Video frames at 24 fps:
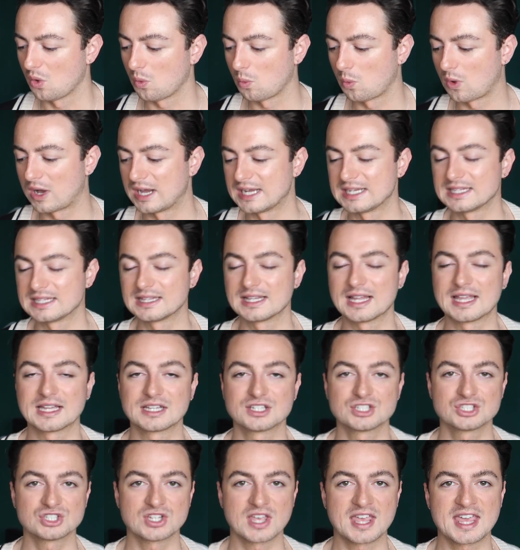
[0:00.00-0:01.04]
wide leg
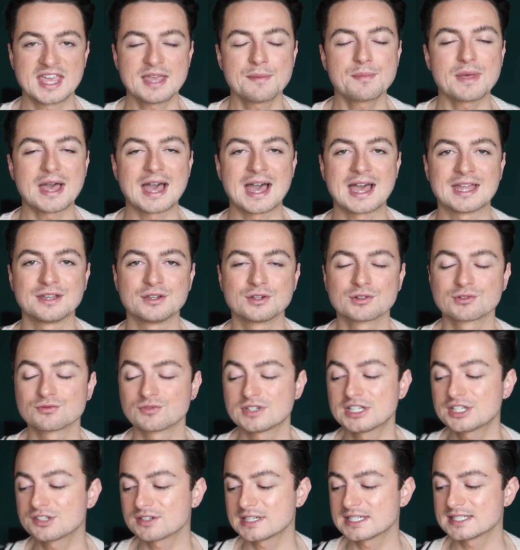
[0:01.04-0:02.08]
shape and
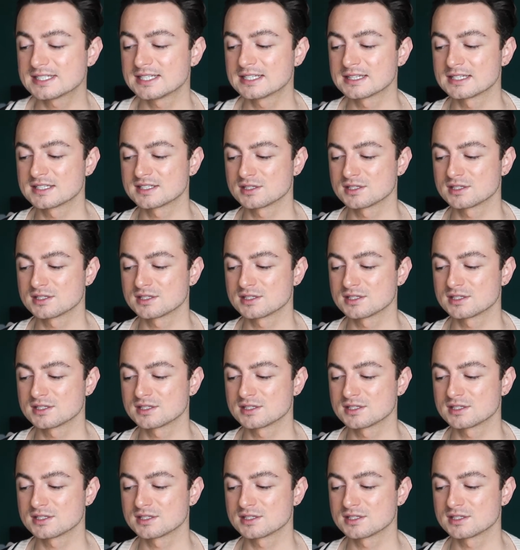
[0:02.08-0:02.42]
recreating